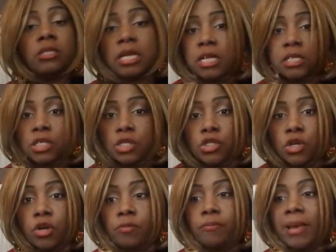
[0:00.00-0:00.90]

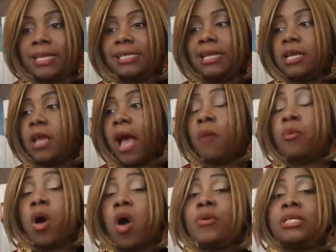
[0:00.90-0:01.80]
t-shirt, basically I
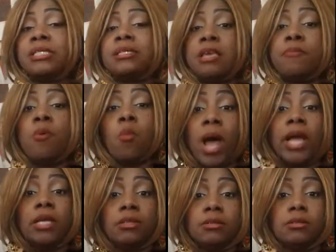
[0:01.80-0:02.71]
will always keep a
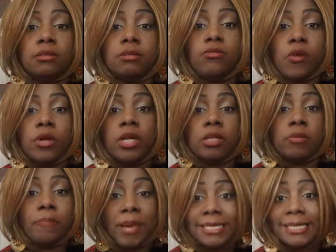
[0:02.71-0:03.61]
white. For
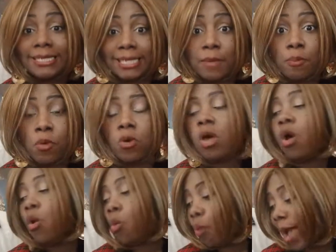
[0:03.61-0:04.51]
another basic staple,
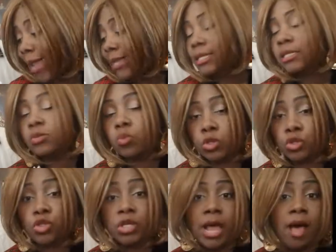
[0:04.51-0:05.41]
white is what
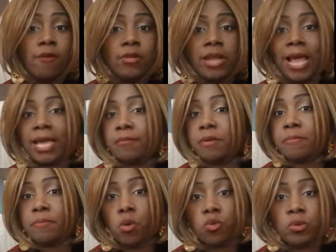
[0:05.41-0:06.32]
you should have. And that can be
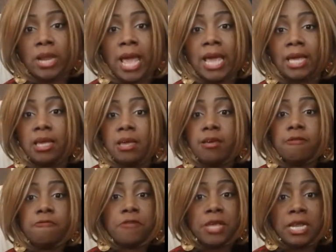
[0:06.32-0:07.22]
boat neck,
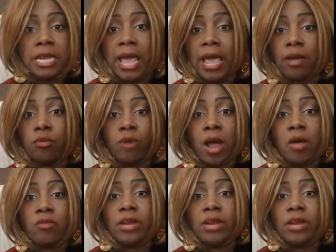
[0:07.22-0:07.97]
V-neck, round